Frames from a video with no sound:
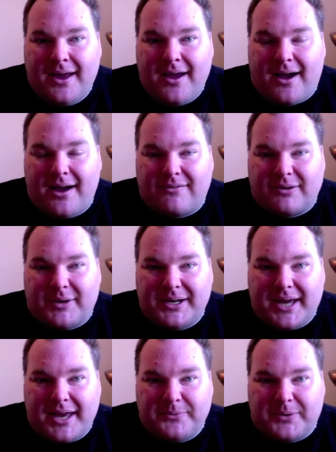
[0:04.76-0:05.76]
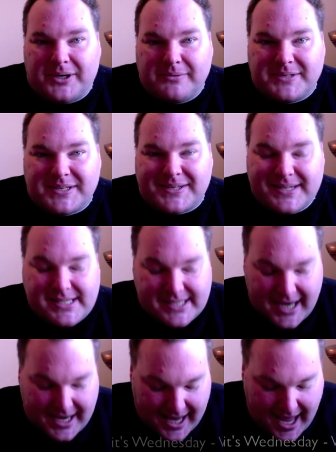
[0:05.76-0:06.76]
Hi everyone, and welcome to
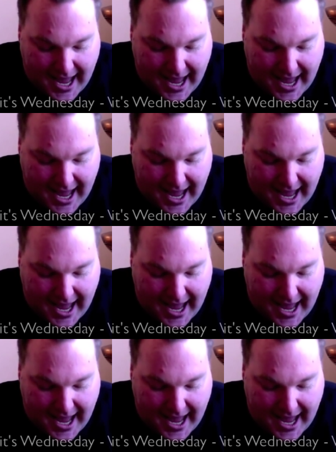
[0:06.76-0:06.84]
Thursday.